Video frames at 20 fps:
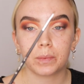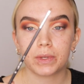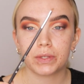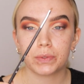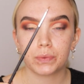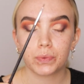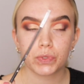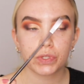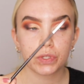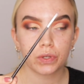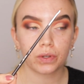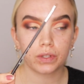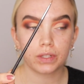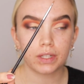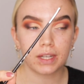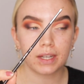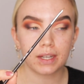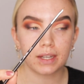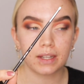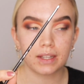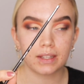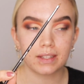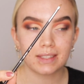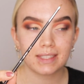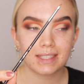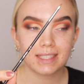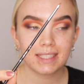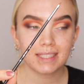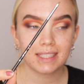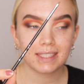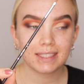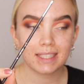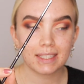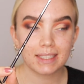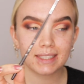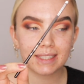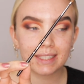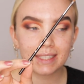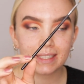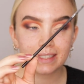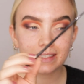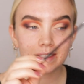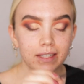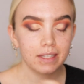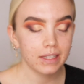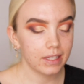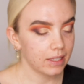we used on a teeny tiny